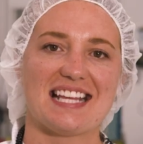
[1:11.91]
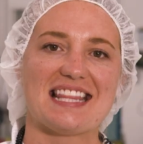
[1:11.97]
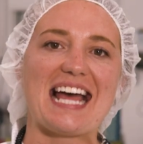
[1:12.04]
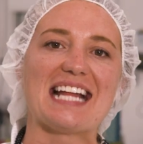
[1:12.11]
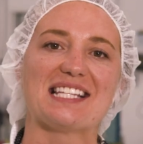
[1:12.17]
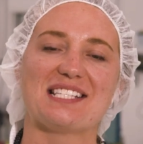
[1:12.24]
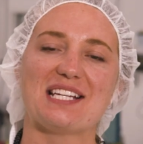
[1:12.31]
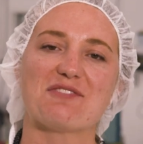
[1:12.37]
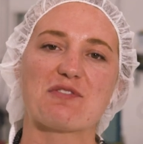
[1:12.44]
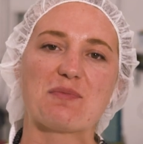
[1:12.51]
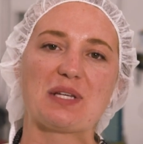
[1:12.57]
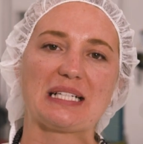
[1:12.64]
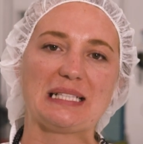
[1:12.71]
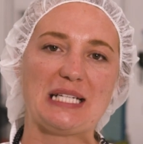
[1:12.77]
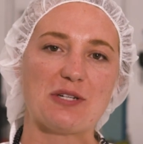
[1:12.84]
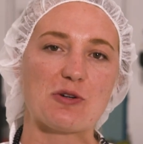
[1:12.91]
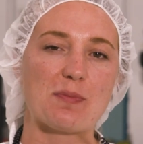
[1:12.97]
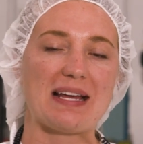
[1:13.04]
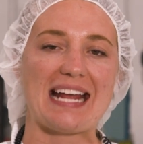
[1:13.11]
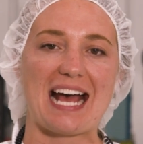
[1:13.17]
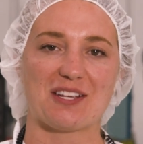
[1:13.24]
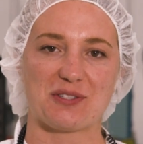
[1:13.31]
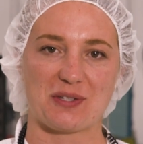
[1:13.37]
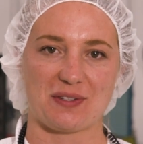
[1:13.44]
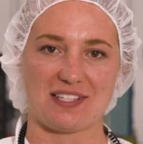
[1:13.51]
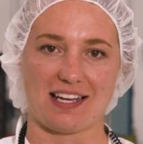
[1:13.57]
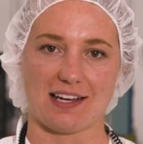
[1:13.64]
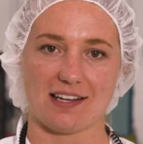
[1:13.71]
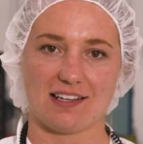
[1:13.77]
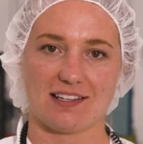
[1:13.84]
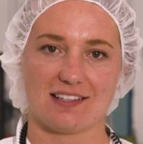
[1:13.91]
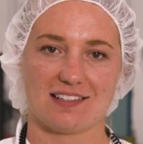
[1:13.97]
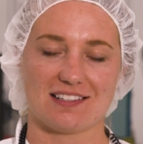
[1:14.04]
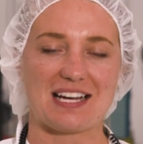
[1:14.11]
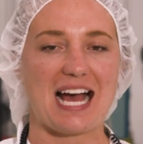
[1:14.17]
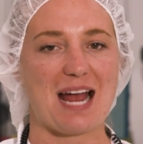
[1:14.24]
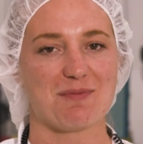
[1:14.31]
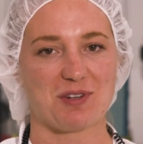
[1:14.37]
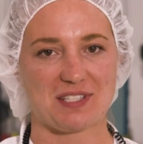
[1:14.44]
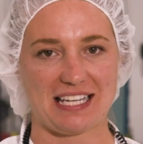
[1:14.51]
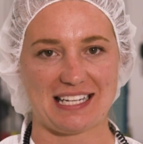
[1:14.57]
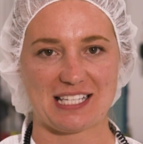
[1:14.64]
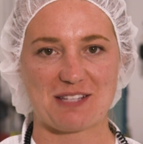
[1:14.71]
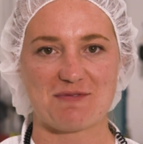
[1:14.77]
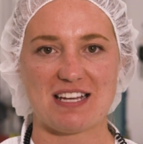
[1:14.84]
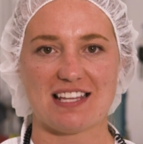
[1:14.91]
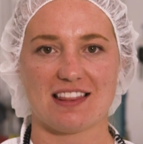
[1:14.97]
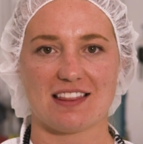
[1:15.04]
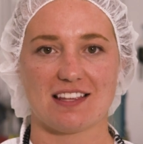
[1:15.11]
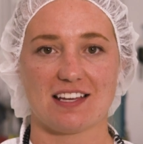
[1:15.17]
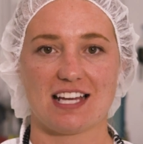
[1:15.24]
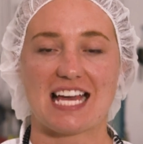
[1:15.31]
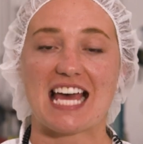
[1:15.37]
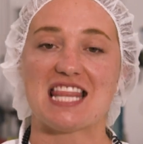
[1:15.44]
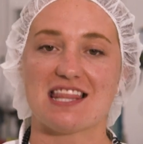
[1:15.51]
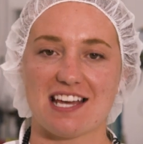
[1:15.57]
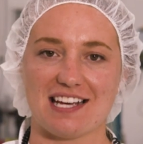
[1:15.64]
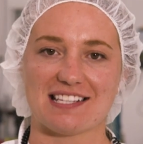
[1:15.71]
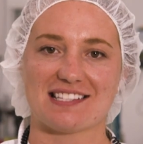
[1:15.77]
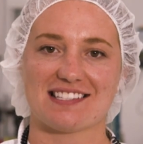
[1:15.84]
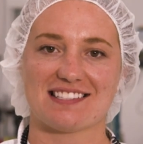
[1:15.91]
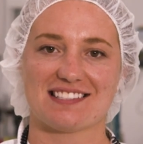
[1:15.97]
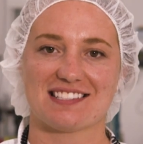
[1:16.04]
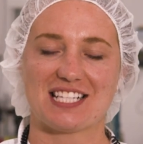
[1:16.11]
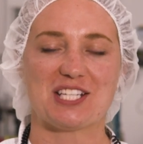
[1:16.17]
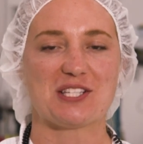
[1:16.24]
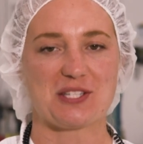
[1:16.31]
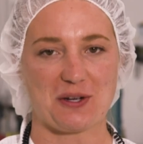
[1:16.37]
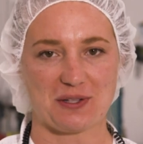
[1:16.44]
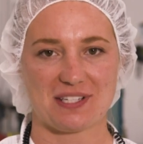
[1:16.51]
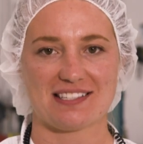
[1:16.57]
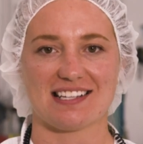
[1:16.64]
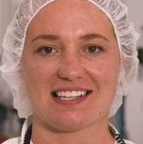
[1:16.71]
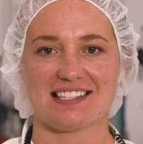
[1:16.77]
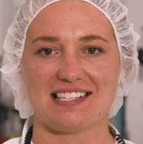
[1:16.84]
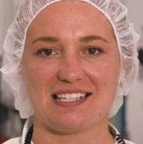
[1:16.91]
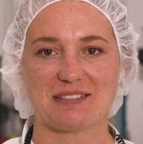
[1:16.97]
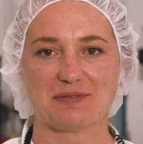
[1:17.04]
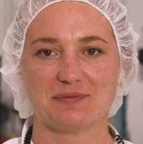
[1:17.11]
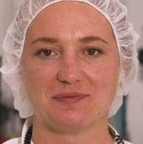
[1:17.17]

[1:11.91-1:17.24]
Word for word: That's it from the clean room at Astrotech. I'm Rosanna Smith, and this is Solar 60.